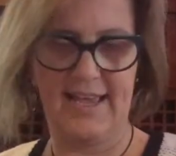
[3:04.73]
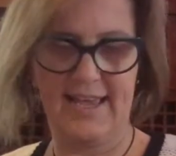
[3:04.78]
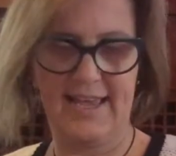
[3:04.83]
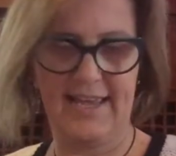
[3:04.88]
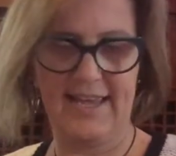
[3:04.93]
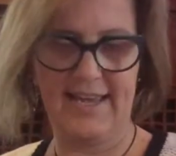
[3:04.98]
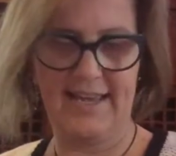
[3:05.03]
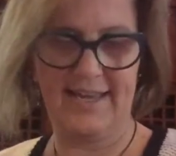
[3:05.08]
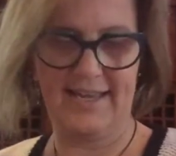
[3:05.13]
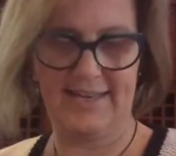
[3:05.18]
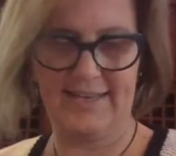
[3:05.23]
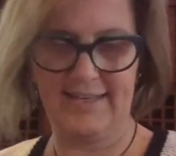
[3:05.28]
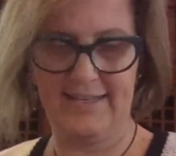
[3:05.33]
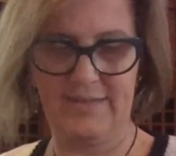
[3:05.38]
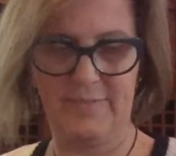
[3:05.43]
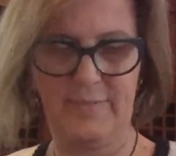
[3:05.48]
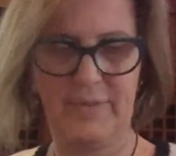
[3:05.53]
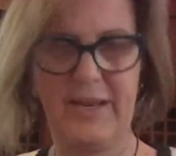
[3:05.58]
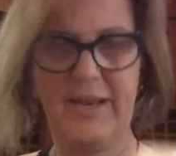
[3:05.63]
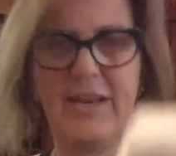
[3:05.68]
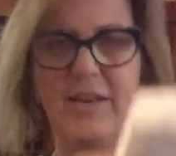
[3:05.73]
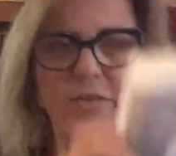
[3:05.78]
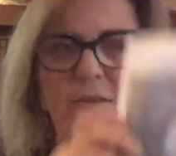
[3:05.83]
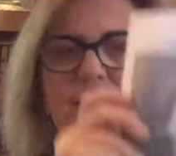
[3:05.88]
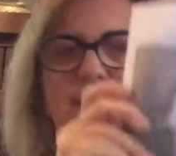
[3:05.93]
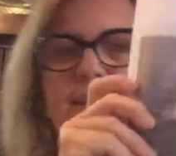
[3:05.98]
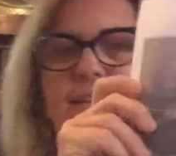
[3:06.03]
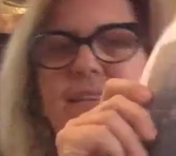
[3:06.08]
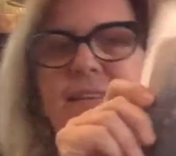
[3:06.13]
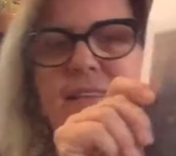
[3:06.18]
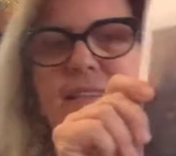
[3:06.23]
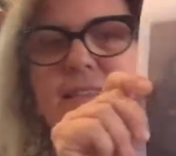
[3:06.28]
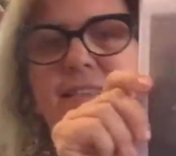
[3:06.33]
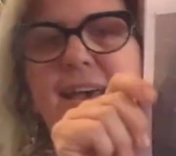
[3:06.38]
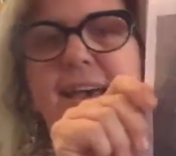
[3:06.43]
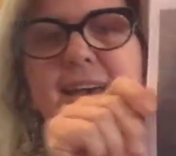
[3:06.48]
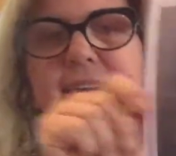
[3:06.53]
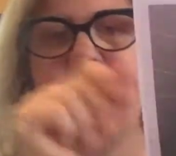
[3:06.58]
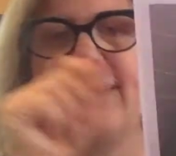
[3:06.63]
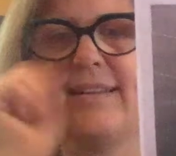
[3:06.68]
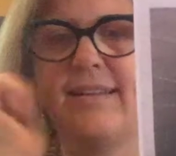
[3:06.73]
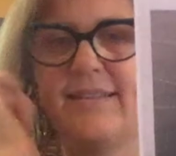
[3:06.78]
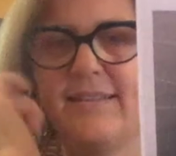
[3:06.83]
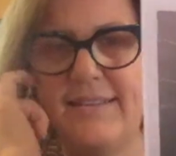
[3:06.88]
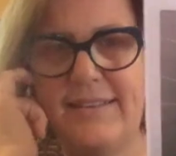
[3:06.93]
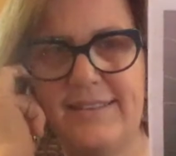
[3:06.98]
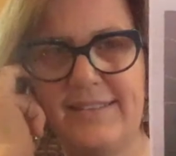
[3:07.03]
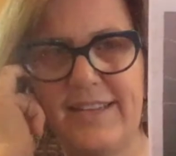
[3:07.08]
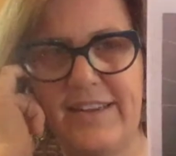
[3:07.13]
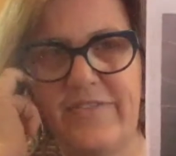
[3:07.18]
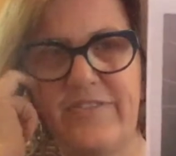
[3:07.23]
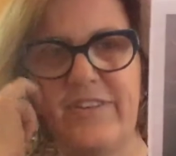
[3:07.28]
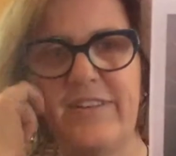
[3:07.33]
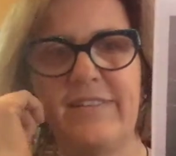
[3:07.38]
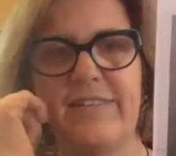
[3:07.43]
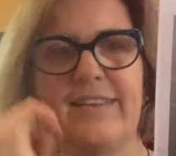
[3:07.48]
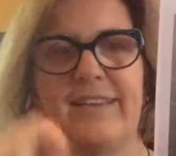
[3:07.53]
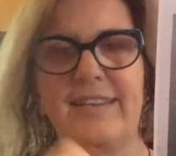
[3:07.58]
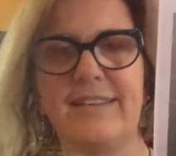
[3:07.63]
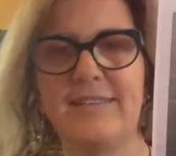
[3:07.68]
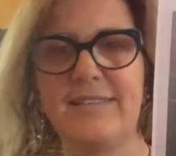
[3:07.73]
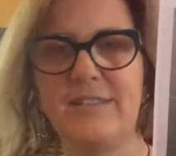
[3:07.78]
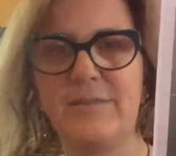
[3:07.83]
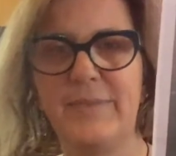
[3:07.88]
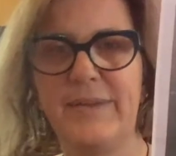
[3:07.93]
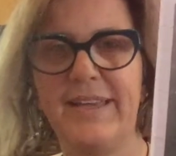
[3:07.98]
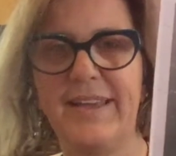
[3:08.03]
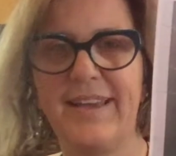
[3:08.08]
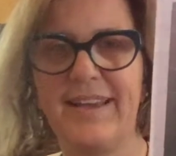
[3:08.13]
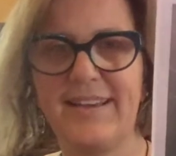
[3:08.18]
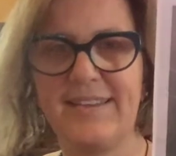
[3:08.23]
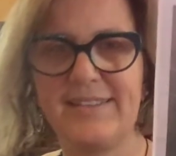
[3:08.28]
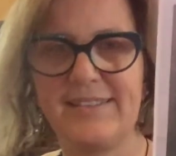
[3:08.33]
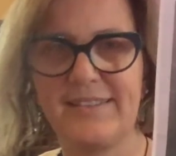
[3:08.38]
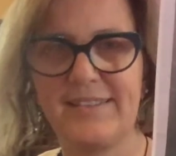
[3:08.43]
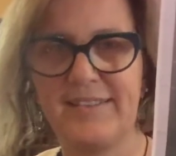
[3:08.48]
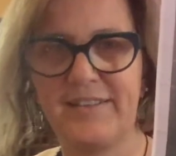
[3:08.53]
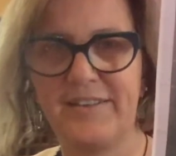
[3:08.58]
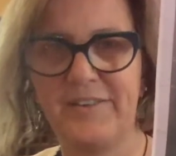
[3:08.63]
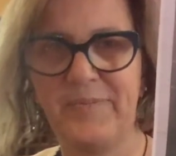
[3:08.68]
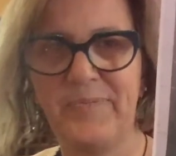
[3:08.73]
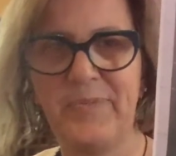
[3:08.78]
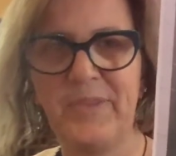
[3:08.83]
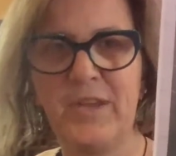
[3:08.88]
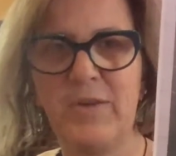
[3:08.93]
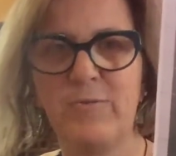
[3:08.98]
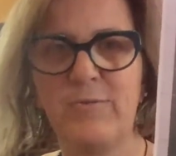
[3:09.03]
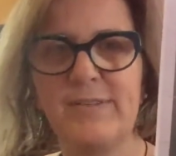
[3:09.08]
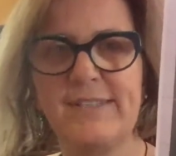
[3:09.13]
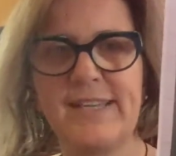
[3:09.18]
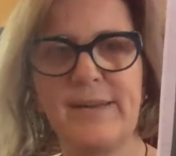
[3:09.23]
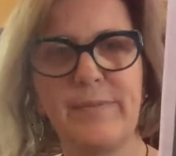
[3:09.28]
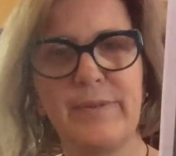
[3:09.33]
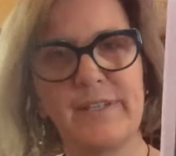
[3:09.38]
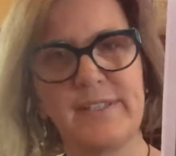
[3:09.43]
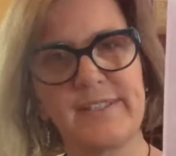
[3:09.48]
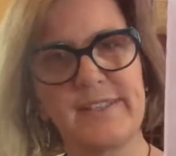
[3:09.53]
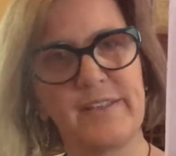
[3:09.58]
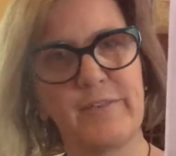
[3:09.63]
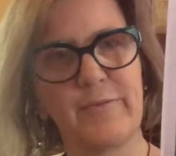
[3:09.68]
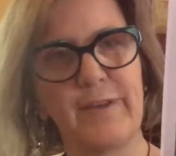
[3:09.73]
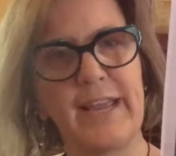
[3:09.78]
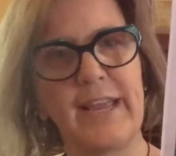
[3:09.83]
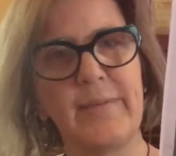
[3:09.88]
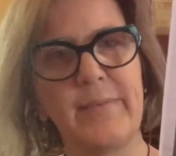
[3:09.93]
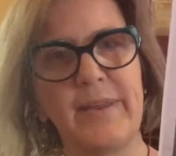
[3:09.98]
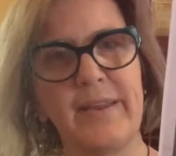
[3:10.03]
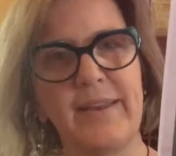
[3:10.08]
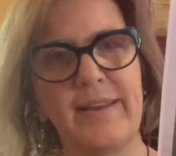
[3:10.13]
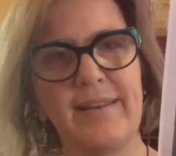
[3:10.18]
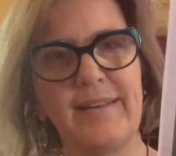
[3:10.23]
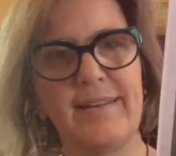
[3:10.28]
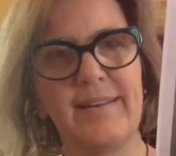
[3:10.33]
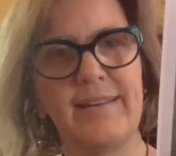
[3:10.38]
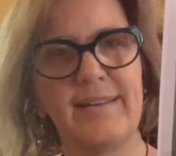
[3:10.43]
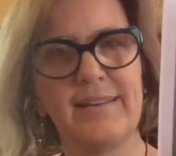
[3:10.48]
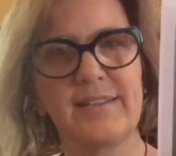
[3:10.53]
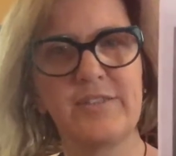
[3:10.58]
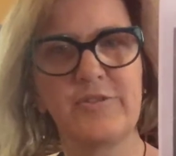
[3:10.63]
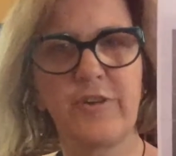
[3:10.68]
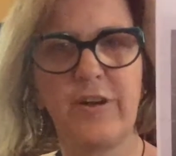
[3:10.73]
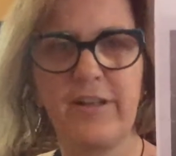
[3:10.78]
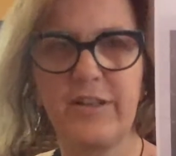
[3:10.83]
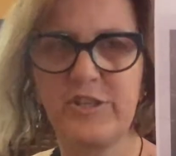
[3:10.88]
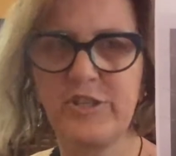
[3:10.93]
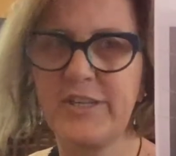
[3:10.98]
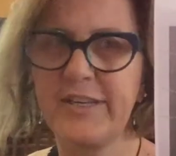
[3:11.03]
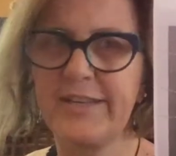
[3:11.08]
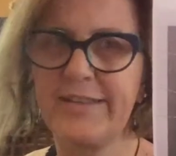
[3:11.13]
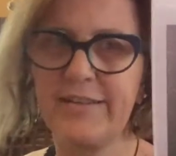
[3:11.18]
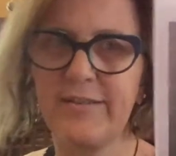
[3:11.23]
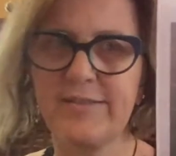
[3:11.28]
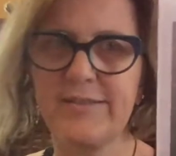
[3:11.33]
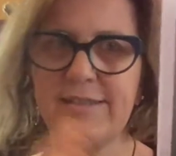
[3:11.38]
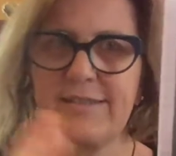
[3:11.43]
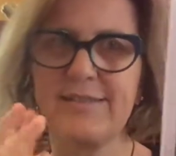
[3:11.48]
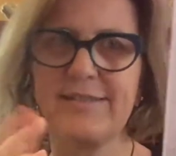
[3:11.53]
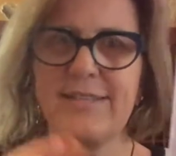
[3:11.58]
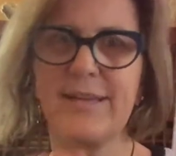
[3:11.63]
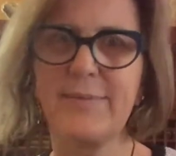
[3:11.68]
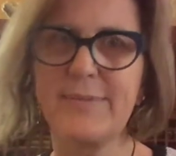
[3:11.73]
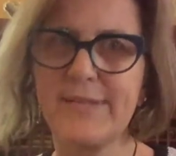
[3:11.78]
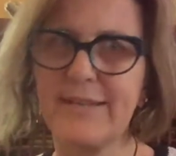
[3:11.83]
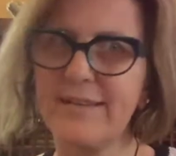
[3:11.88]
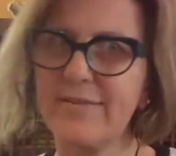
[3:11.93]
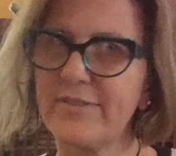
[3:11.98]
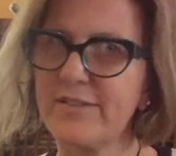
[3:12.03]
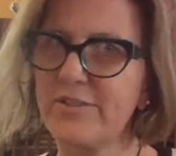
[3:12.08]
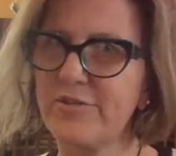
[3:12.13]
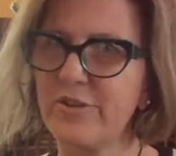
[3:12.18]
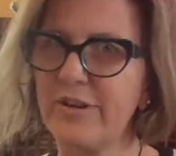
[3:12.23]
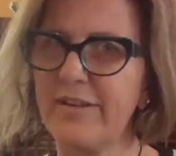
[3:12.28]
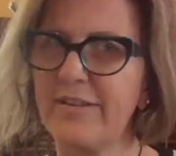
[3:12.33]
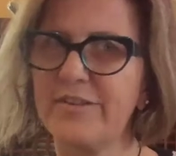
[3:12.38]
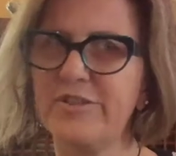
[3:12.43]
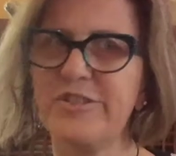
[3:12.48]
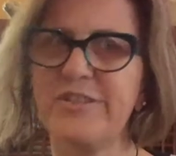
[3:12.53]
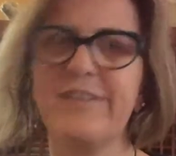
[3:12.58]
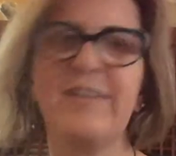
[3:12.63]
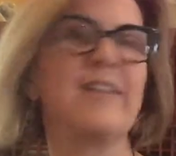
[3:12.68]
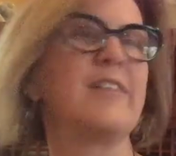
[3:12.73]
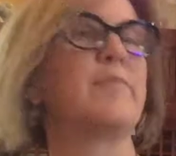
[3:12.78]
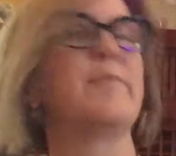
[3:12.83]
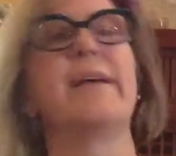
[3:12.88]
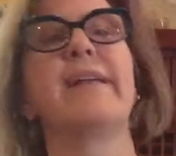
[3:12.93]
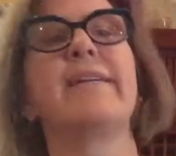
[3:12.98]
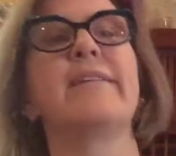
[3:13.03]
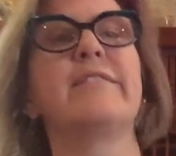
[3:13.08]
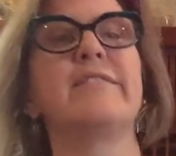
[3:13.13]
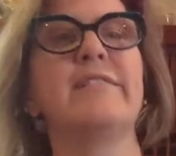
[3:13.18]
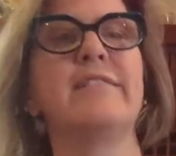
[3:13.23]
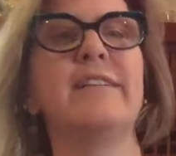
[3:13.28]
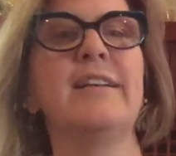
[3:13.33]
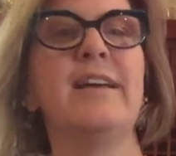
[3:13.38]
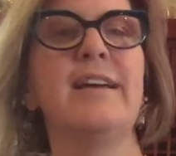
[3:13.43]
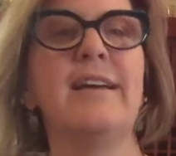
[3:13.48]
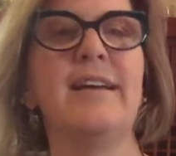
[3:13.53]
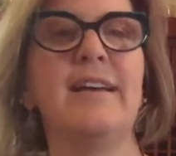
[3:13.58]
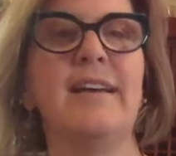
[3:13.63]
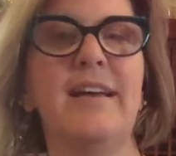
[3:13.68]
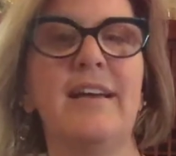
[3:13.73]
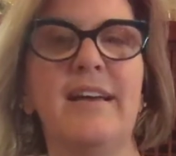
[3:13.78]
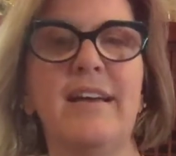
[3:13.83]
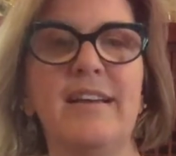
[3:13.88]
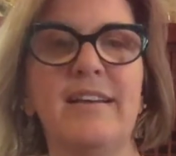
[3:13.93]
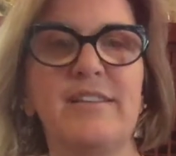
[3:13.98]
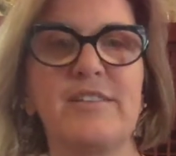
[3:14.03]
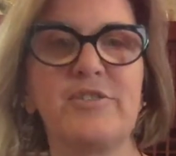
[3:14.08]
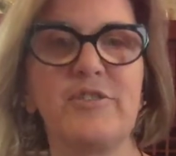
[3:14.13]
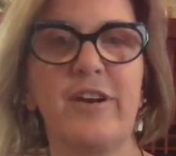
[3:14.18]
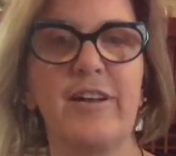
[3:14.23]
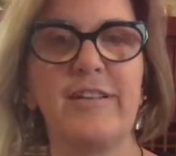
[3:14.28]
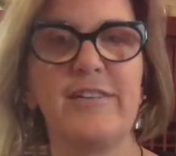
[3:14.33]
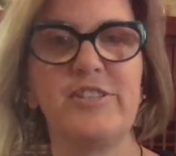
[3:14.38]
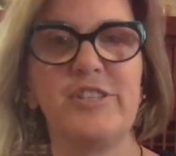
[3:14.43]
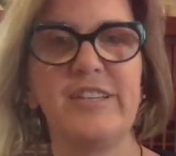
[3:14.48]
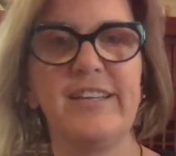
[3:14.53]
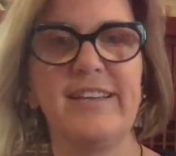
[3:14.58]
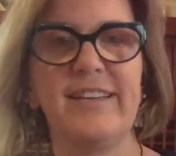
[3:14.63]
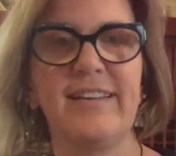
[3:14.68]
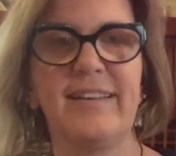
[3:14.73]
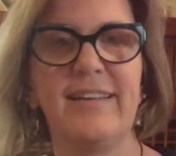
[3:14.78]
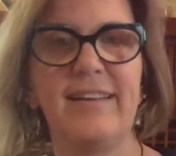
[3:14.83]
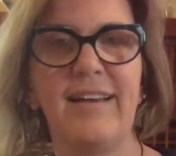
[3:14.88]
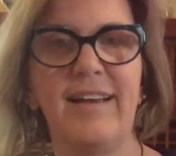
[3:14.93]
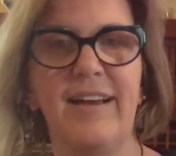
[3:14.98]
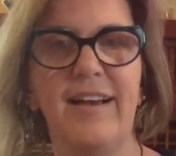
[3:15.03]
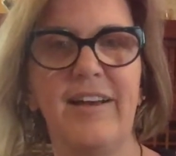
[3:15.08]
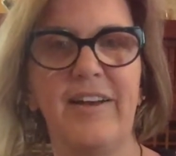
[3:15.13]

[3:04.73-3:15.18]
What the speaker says: But anyway, that definitely to me has a resemblance to the ram. And in astrology, and there's a subset of astrology called medical astrology, and